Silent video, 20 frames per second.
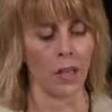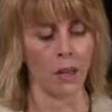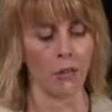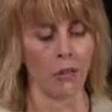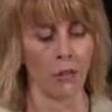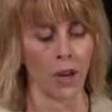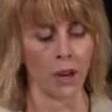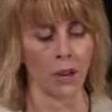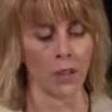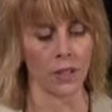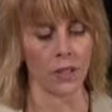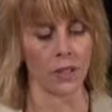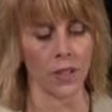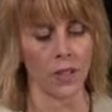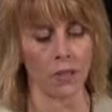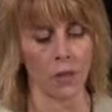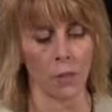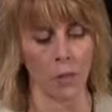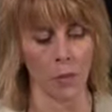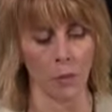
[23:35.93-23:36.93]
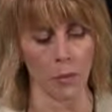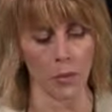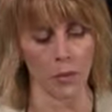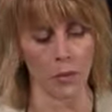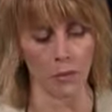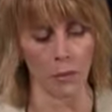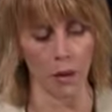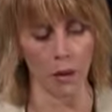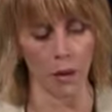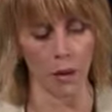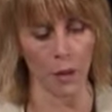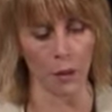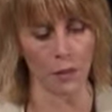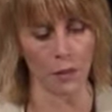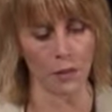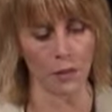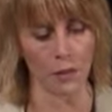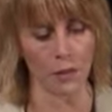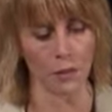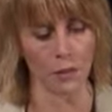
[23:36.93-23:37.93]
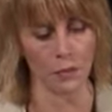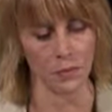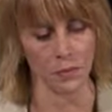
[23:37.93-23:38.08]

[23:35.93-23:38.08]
the fairness of a member's markups.